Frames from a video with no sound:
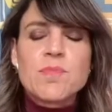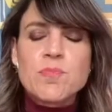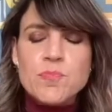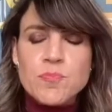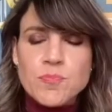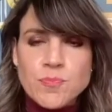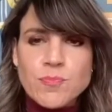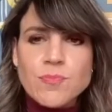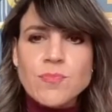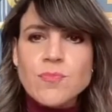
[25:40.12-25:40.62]

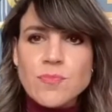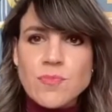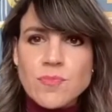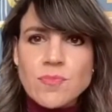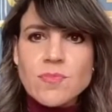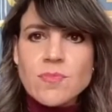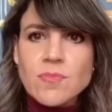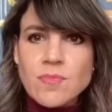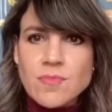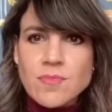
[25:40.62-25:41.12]

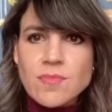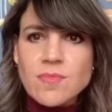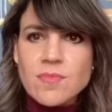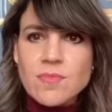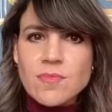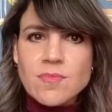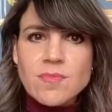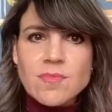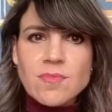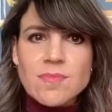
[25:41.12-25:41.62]

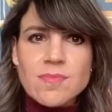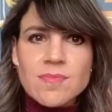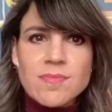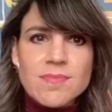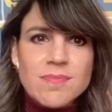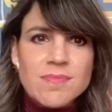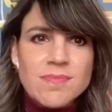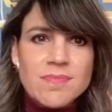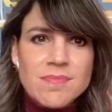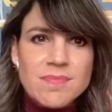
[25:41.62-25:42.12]

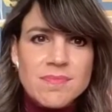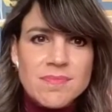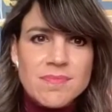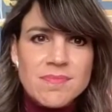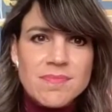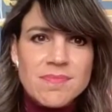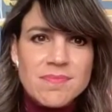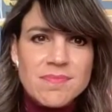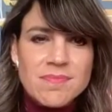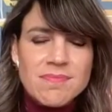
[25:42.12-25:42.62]

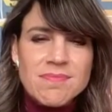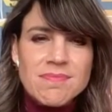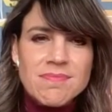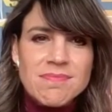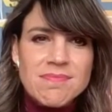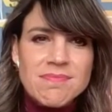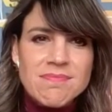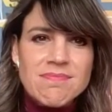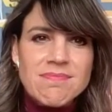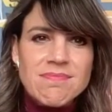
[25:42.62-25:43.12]

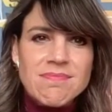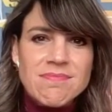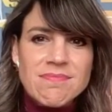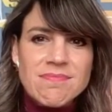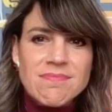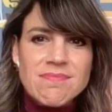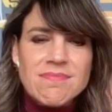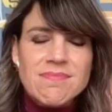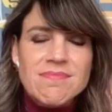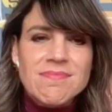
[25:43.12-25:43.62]

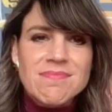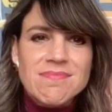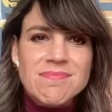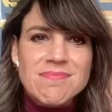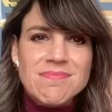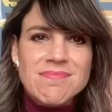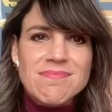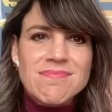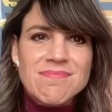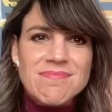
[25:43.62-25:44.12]

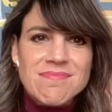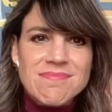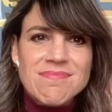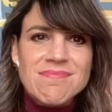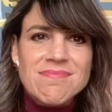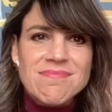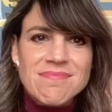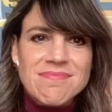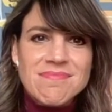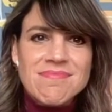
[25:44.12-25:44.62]

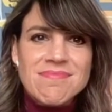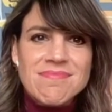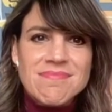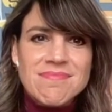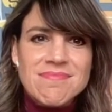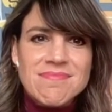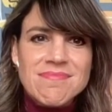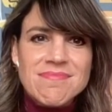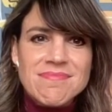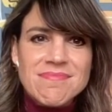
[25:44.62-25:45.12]

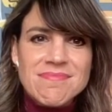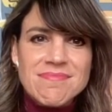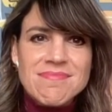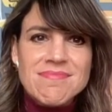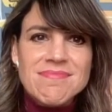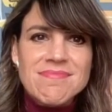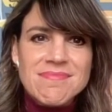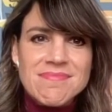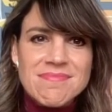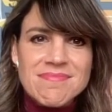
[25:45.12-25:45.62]

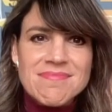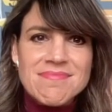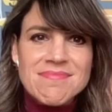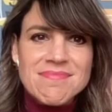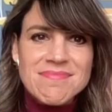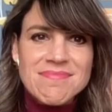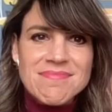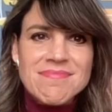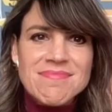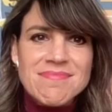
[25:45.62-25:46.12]

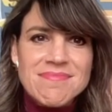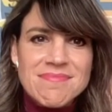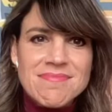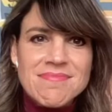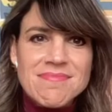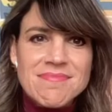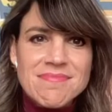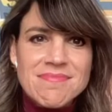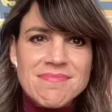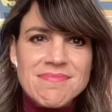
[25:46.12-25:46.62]

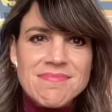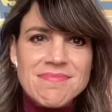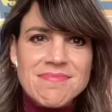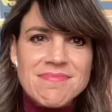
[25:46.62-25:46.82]
No words are spoken by the person on screen.